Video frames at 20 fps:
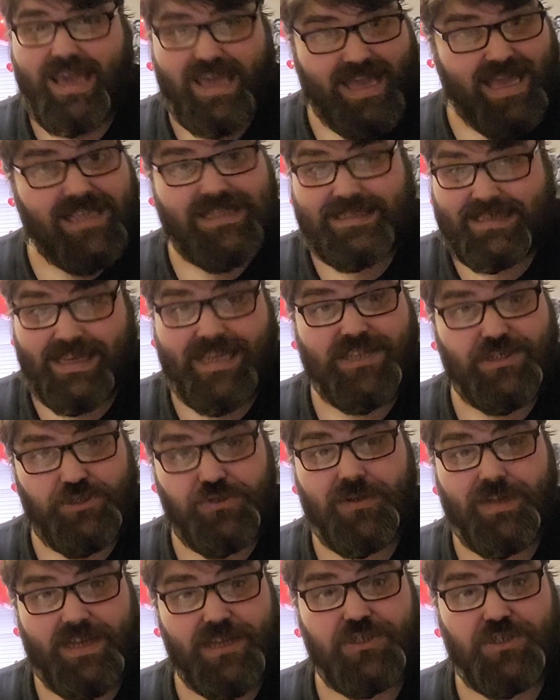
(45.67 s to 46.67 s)
It's
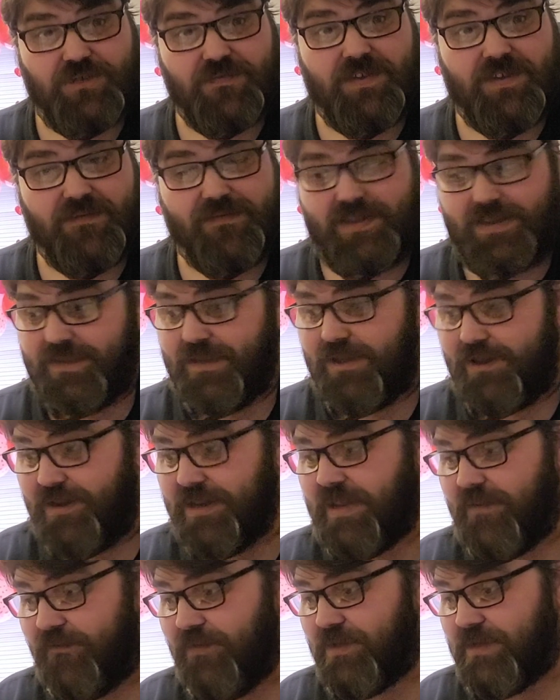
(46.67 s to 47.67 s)
literally issue 50. The only
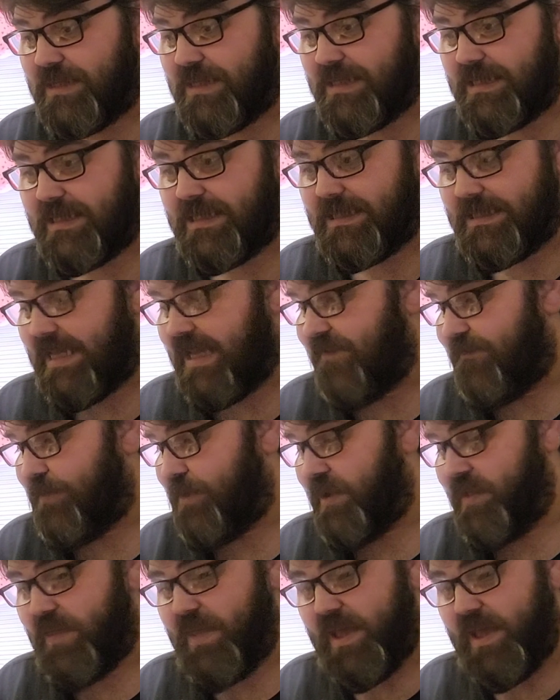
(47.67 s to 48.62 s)
difference is instead of putting